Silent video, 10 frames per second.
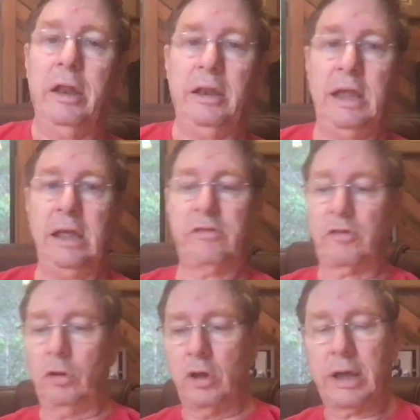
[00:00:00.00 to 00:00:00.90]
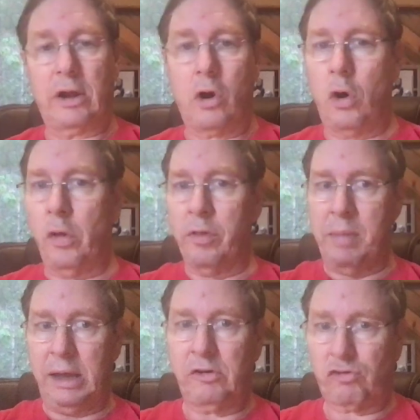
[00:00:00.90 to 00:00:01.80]
needs to look at all the
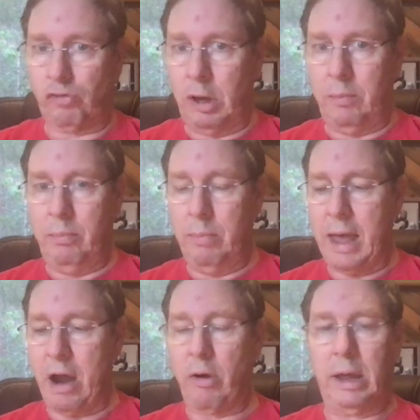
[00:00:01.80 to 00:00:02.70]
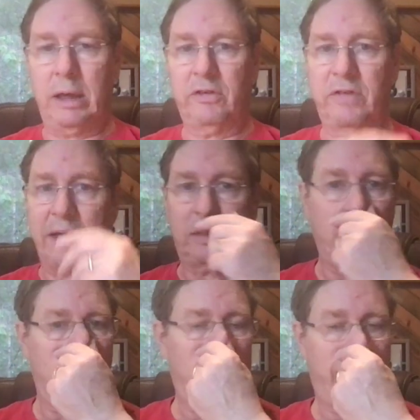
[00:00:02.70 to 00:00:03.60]
mainstream areas that the